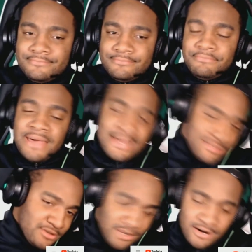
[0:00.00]
Pass
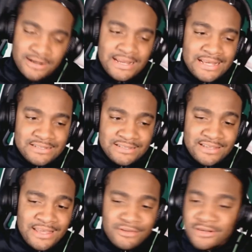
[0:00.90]
on the Kardashian
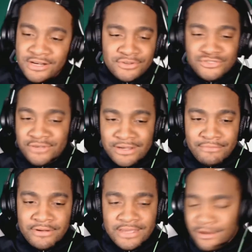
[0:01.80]
thing. You good with Dreka,
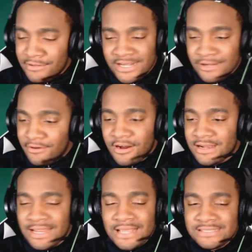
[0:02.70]
bro. You don't need no
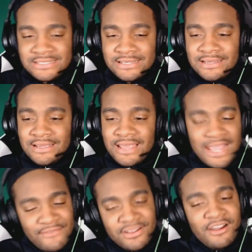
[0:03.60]
Kardashian.
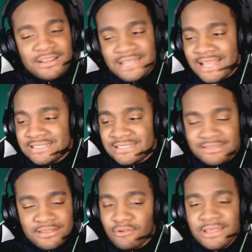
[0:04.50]
Every
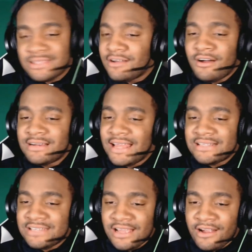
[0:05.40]
Kardashian, don't get the
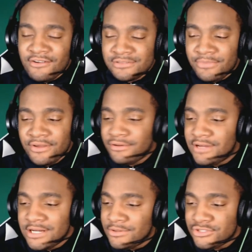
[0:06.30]
Kardashian curse, bro. You
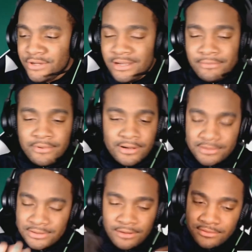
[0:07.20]
good with Dreka, bro.
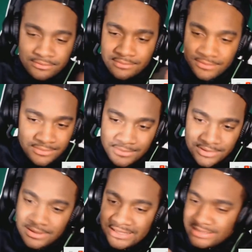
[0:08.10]
Don't.
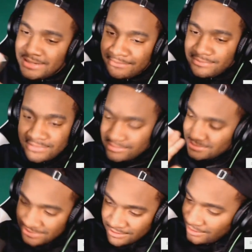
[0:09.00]
Let's keep.
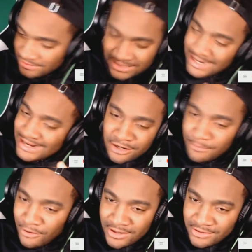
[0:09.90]
Don't, don't say that no
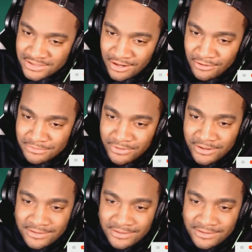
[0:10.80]
more of your songs, bro.